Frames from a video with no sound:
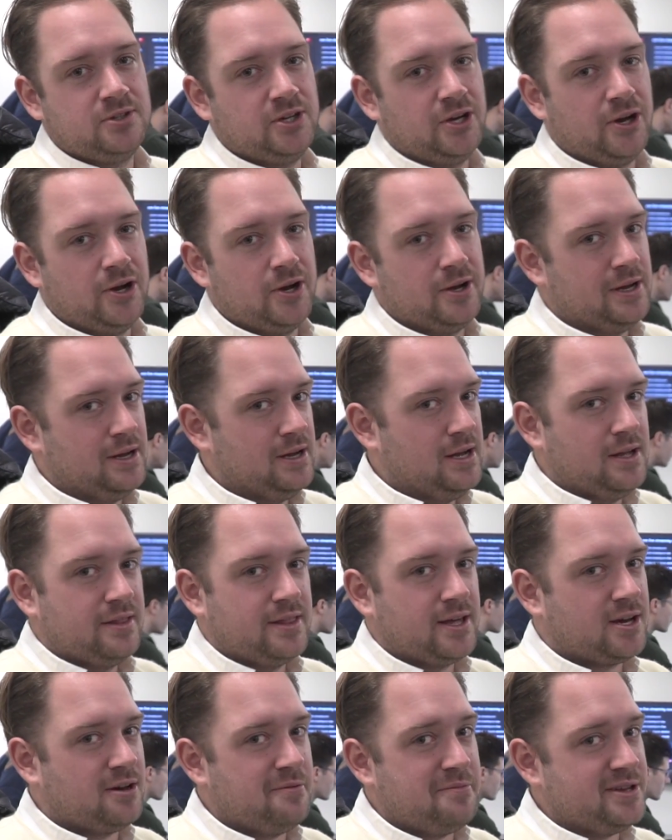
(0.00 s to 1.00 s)
You know,
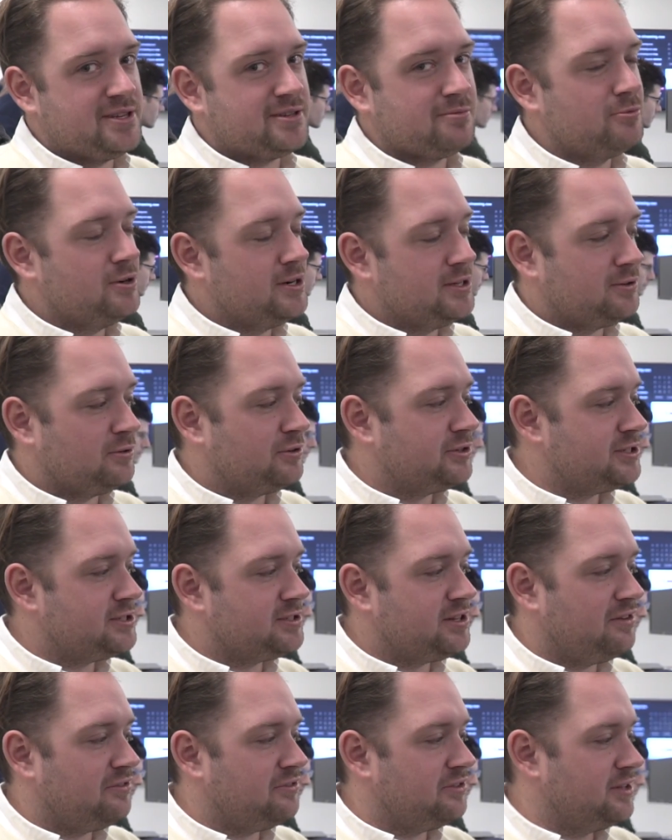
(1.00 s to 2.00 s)
there could be some really dodgy
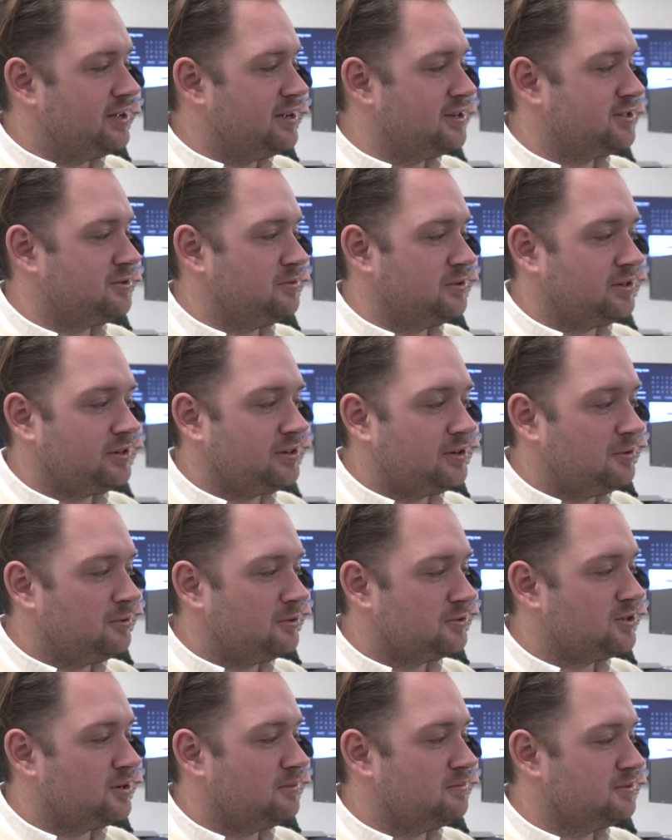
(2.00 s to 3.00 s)
stuff in there, so we don't know
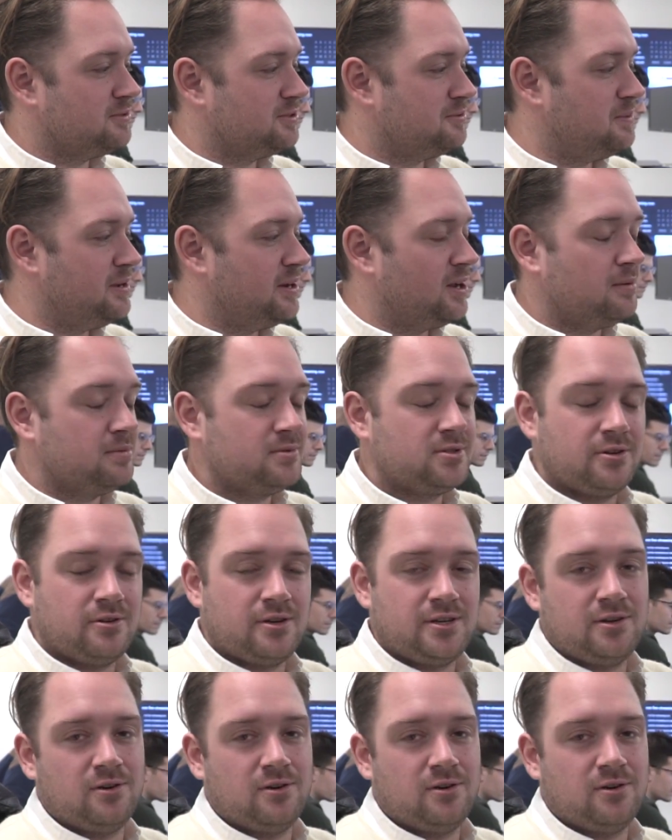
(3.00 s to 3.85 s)
what Trump has been up to.